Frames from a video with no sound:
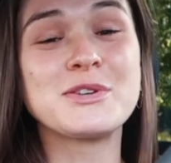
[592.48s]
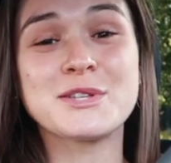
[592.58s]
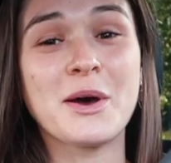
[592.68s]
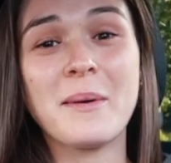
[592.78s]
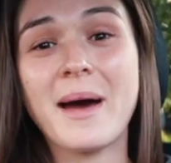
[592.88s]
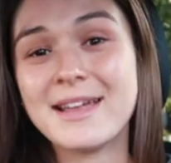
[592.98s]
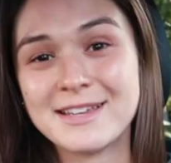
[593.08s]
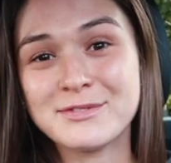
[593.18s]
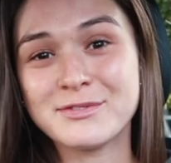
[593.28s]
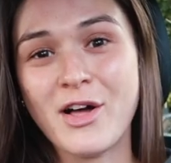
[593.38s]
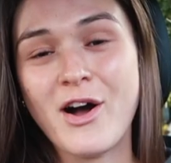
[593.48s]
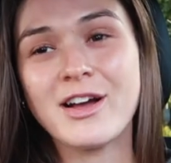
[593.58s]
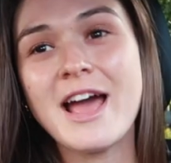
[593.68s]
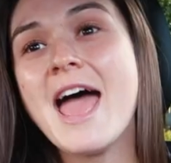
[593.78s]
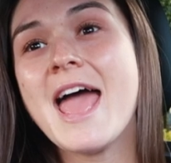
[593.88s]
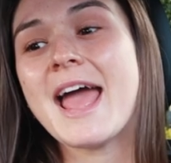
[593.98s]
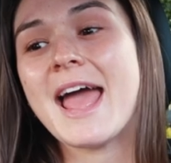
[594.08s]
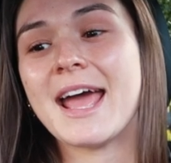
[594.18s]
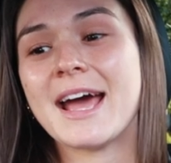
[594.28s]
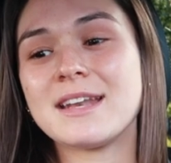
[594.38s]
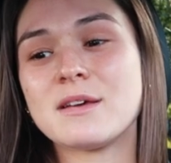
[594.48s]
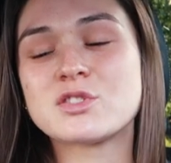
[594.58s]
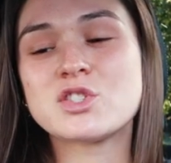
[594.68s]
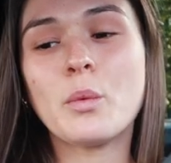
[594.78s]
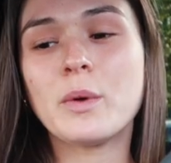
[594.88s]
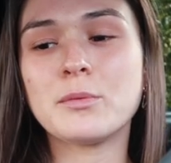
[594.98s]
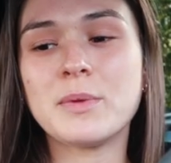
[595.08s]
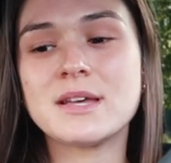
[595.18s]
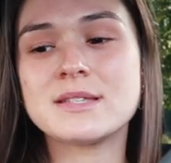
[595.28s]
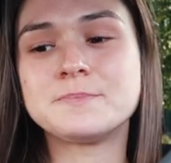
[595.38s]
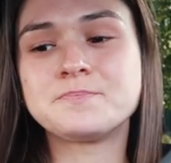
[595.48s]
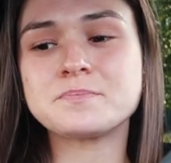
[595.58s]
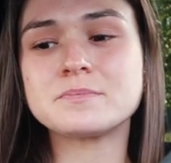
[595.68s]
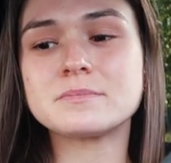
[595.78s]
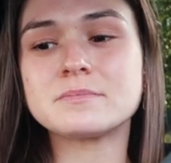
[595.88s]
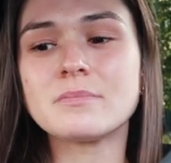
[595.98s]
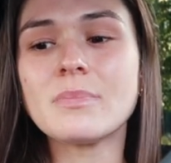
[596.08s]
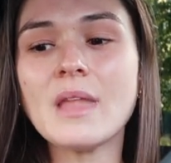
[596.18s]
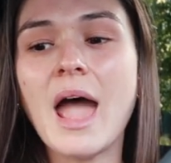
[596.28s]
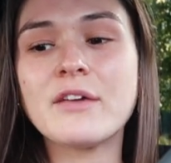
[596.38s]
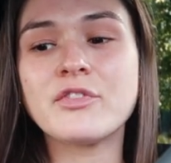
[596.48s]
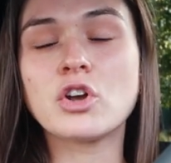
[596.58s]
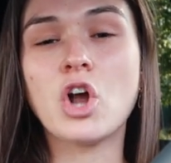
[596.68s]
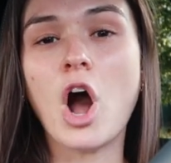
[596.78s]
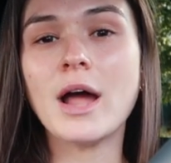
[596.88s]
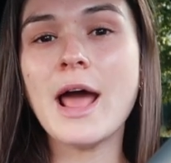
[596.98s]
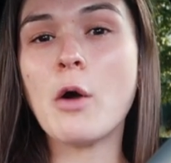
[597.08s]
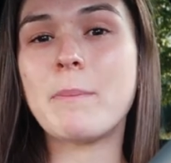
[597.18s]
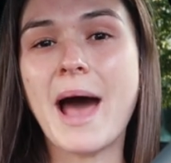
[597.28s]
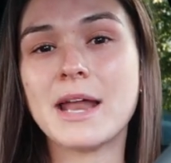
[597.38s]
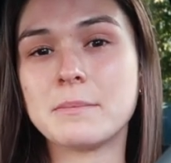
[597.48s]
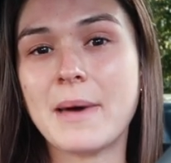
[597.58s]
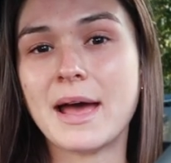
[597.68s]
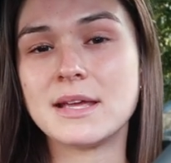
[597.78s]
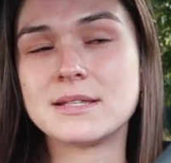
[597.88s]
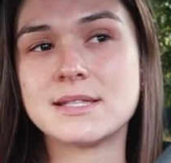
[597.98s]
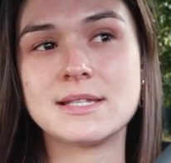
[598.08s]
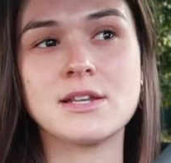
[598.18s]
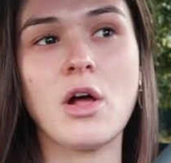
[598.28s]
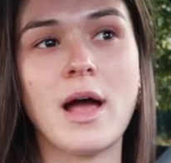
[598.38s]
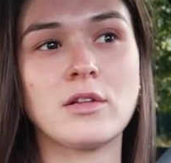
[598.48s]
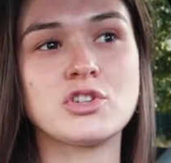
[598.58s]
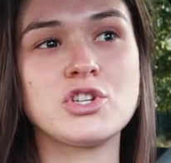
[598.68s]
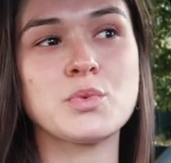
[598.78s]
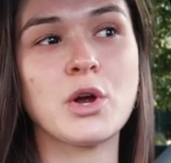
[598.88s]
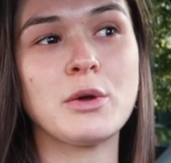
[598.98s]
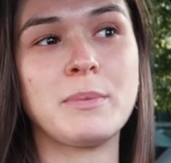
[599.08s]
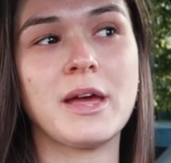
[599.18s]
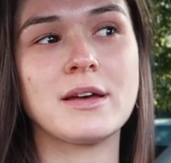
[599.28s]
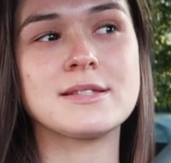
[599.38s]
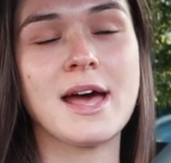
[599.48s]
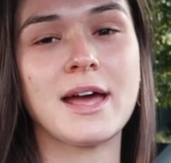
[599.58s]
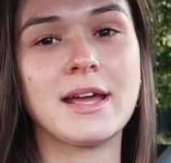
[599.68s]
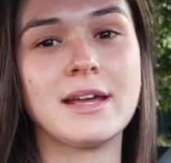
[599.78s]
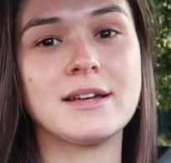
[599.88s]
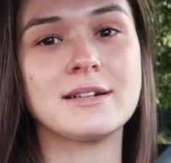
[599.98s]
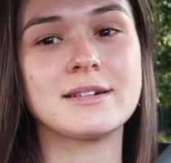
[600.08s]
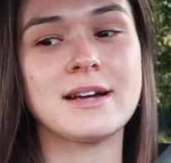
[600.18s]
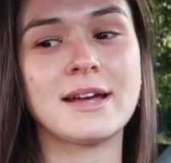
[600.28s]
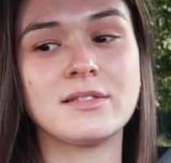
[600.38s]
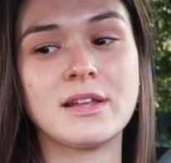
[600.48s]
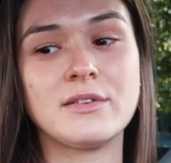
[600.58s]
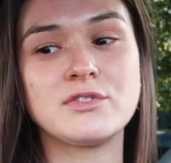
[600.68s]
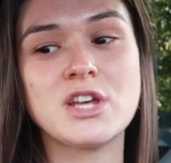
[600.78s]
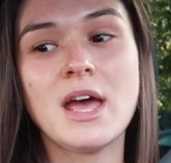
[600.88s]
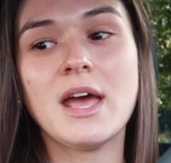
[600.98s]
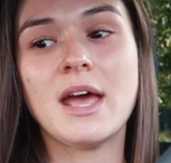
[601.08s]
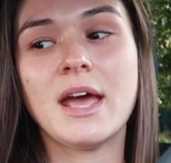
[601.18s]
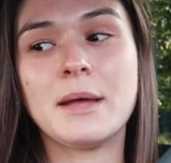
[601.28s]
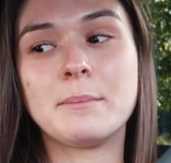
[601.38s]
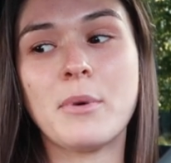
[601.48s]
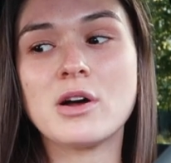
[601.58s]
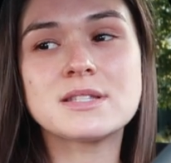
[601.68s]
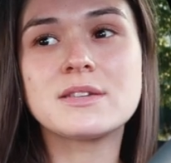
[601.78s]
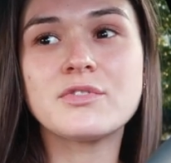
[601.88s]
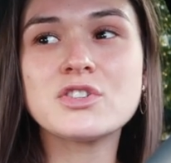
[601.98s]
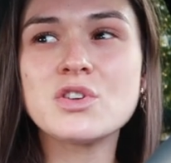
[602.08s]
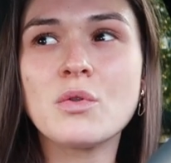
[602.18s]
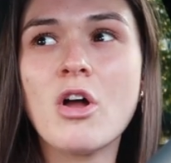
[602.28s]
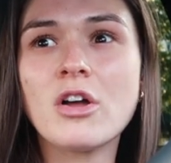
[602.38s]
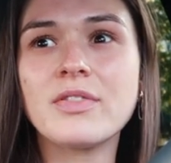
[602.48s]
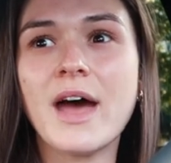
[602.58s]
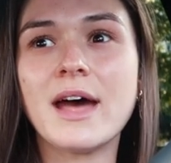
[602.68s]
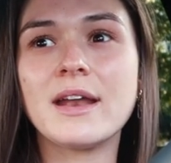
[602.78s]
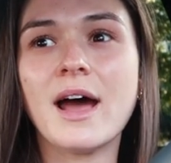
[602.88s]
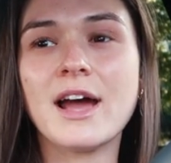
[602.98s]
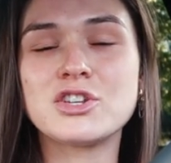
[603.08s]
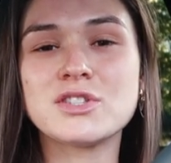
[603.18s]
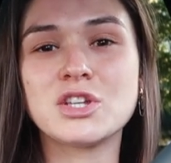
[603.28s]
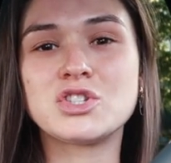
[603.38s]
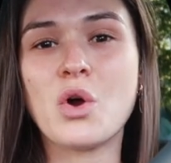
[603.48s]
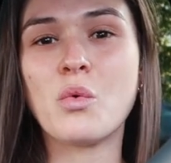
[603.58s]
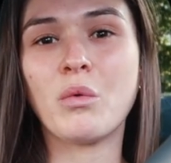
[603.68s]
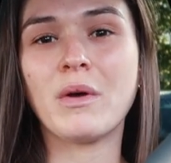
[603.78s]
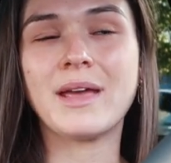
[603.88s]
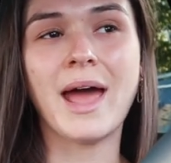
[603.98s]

so I didn't vlog and it was so weird because I forgot how bad my seasonal allergies were because I had lived in Boston for so long that I just like don't